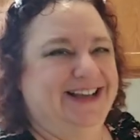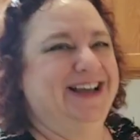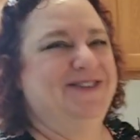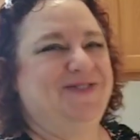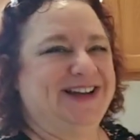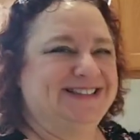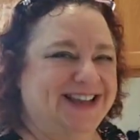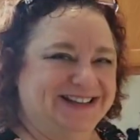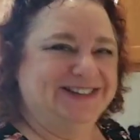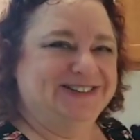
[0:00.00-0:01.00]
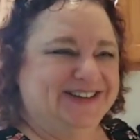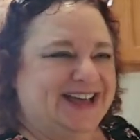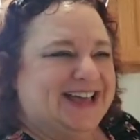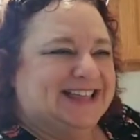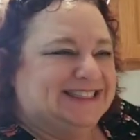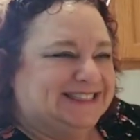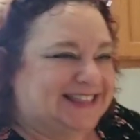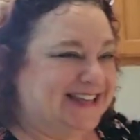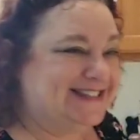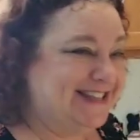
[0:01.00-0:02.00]
If I tell you,
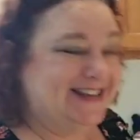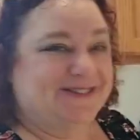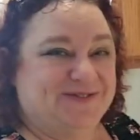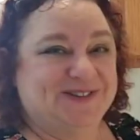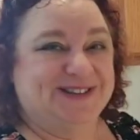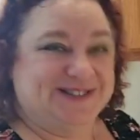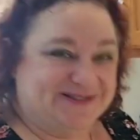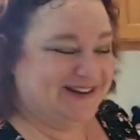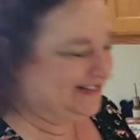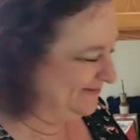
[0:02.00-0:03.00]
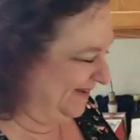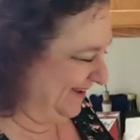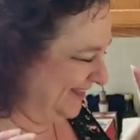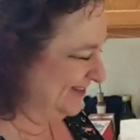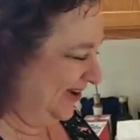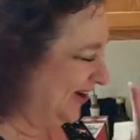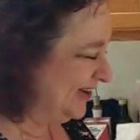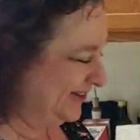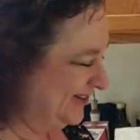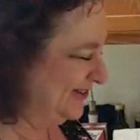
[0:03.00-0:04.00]
that's it for this recipe. That's all
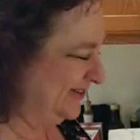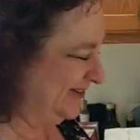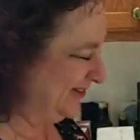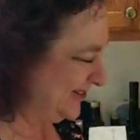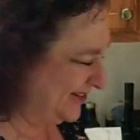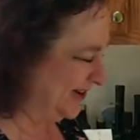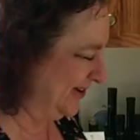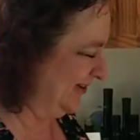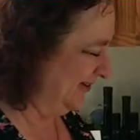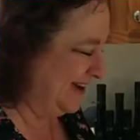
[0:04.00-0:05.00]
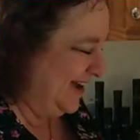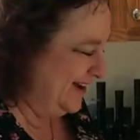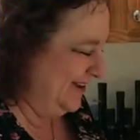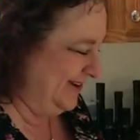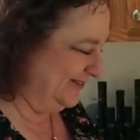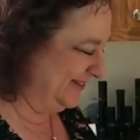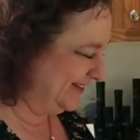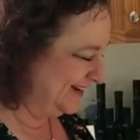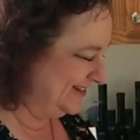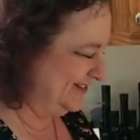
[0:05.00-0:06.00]
you do. You stir. You don't cut, you don't
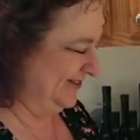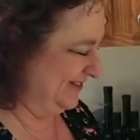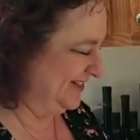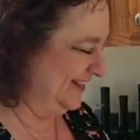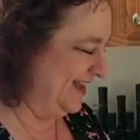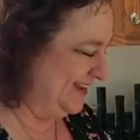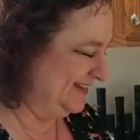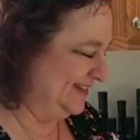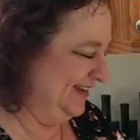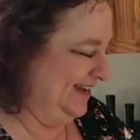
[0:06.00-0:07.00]
dice, you don't slice.